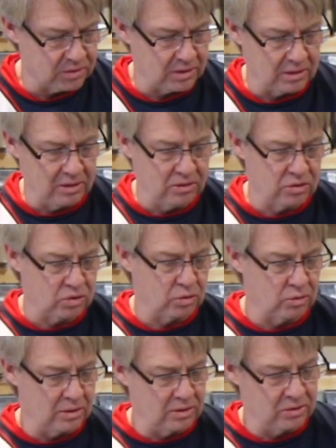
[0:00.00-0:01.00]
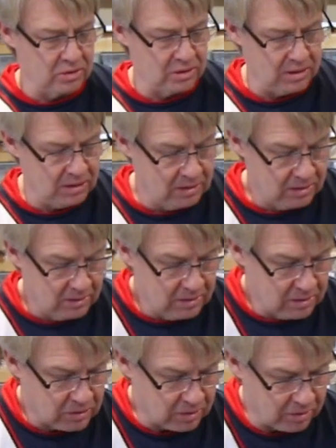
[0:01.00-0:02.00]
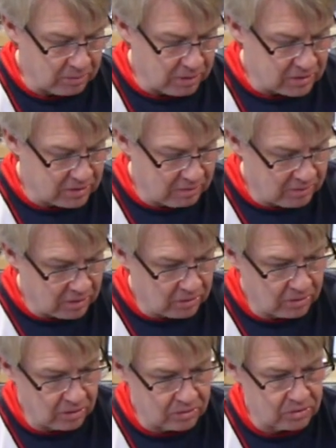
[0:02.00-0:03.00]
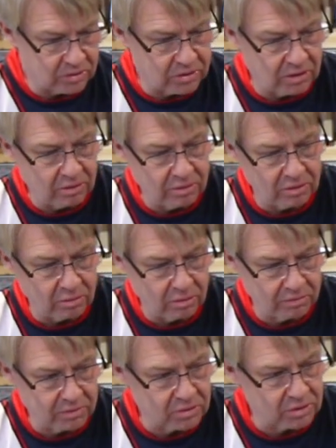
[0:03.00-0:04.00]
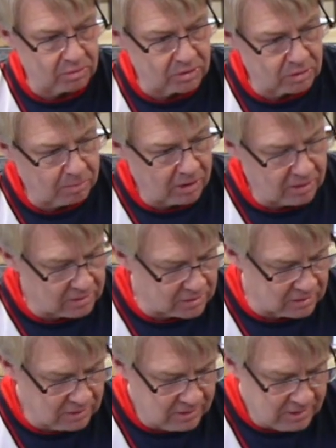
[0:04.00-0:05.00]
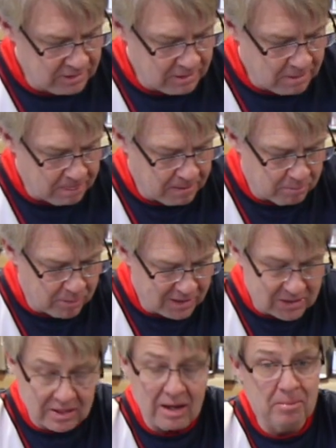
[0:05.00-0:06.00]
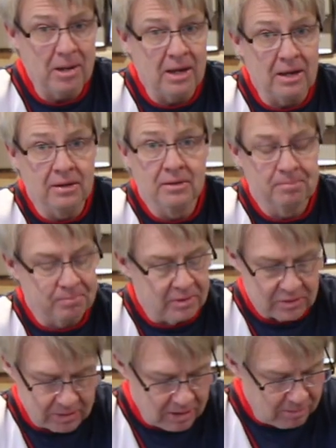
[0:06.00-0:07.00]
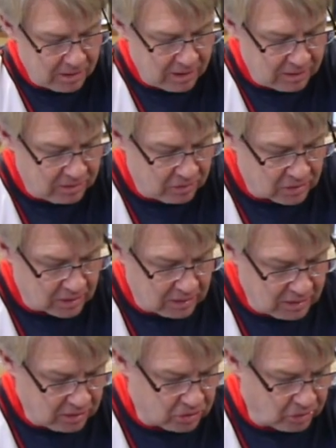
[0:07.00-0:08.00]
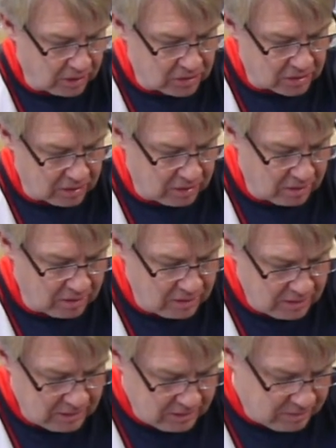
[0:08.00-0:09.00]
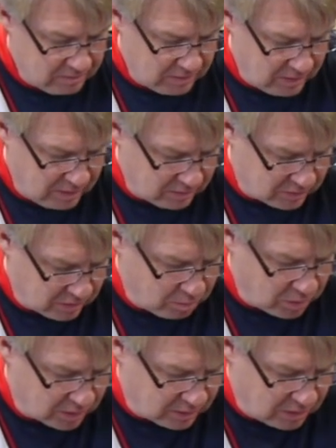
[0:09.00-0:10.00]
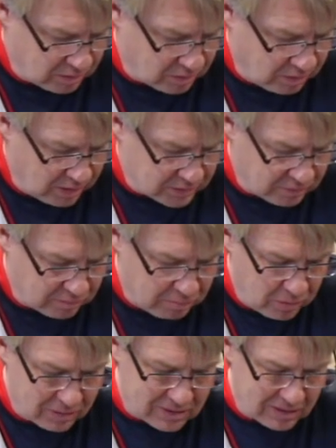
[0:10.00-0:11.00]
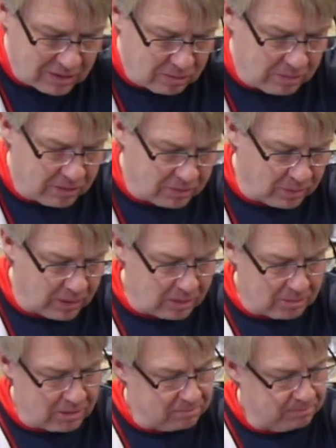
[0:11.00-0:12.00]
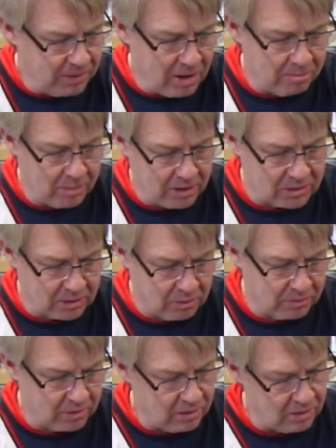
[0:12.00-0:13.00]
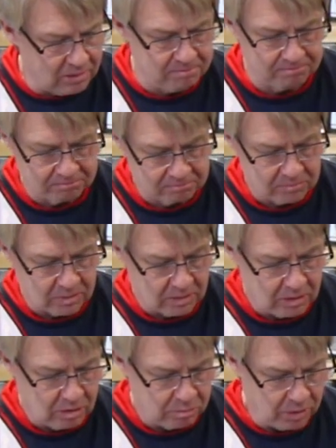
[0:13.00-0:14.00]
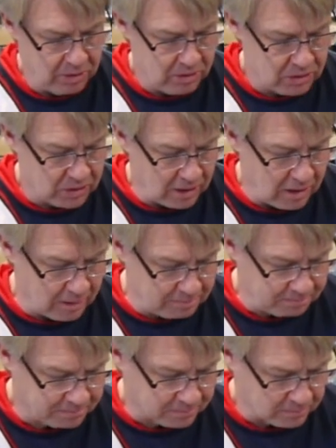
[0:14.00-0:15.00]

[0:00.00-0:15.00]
see a little stored energy starting around 700 hertz or so in the woofer's response, but it's not bad. It's not bad, and there's a little trace there somewhere near the crossover point. It's a little bit of a ring, but not much. Overall, pretty good job.